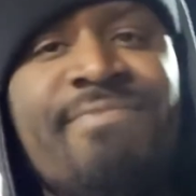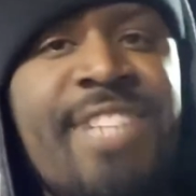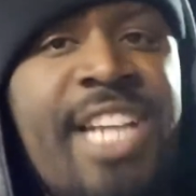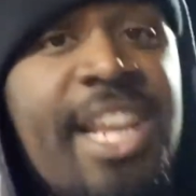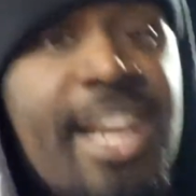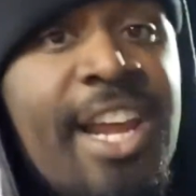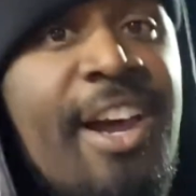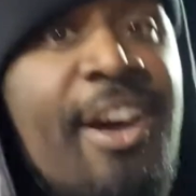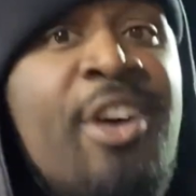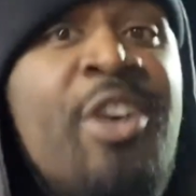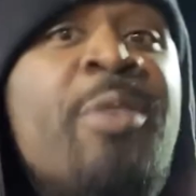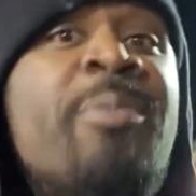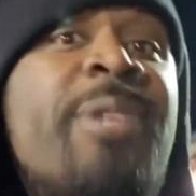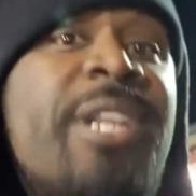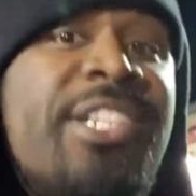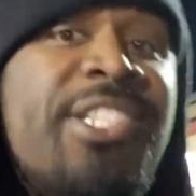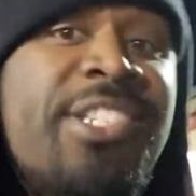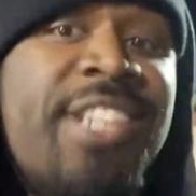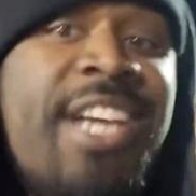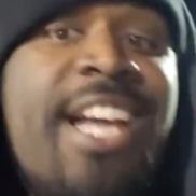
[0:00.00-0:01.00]
And I hope
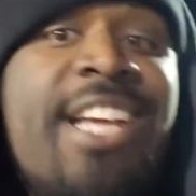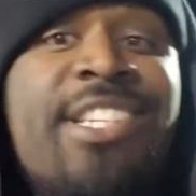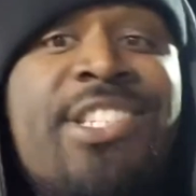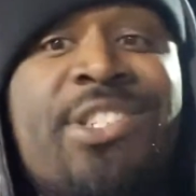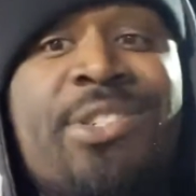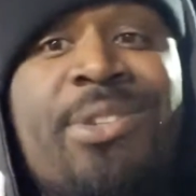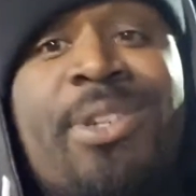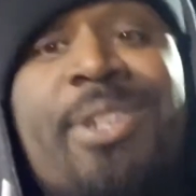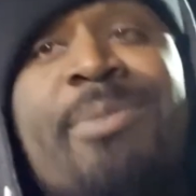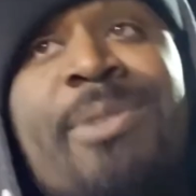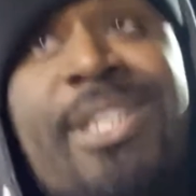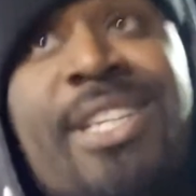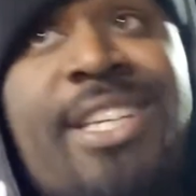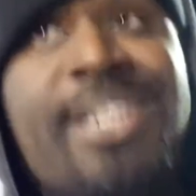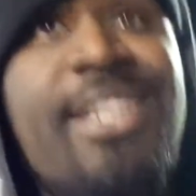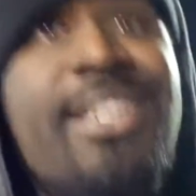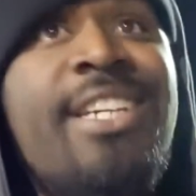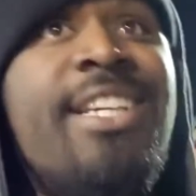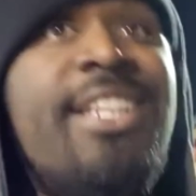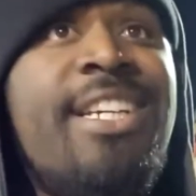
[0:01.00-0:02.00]
that you guys join me
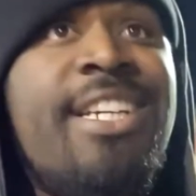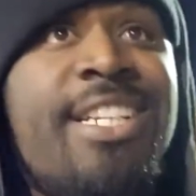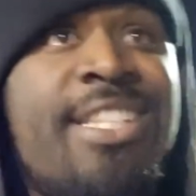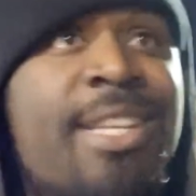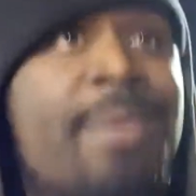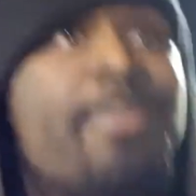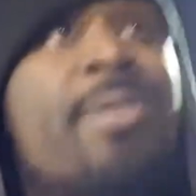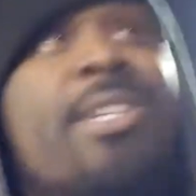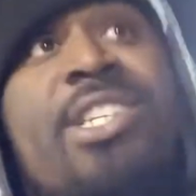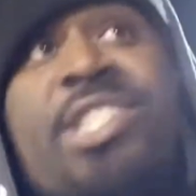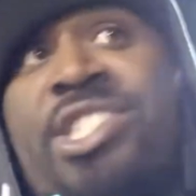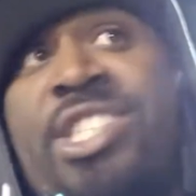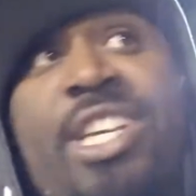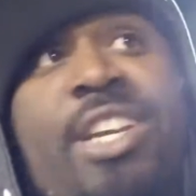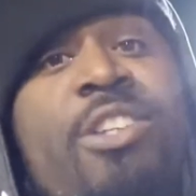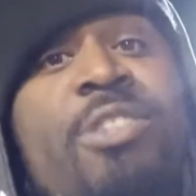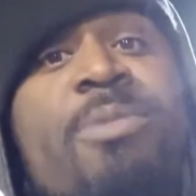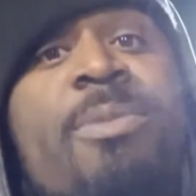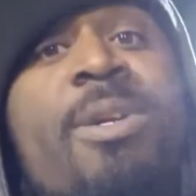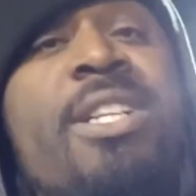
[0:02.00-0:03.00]
because I'm going to
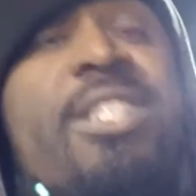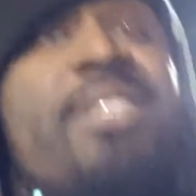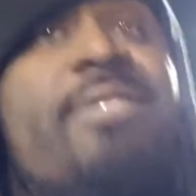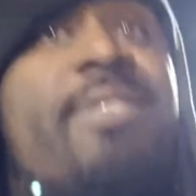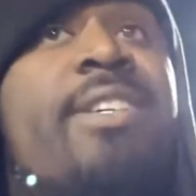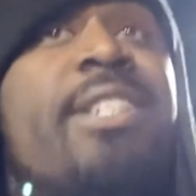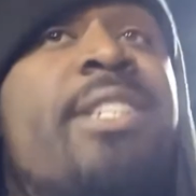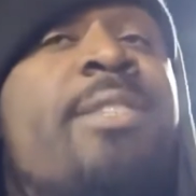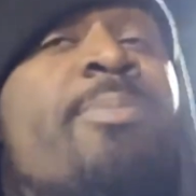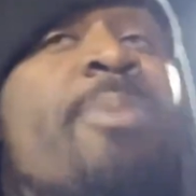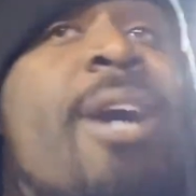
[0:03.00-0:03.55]
share as much of it as